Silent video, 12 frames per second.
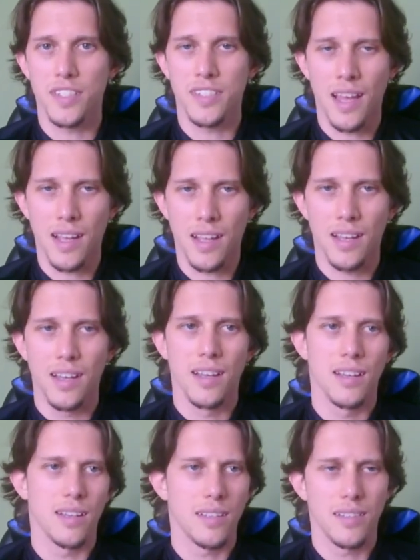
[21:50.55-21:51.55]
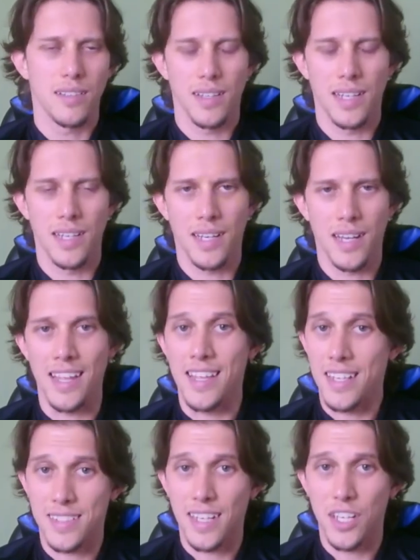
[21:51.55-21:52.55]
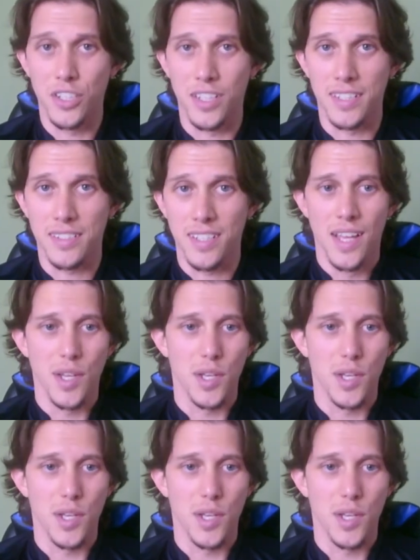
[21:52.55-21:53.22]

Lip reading: attack against that unit.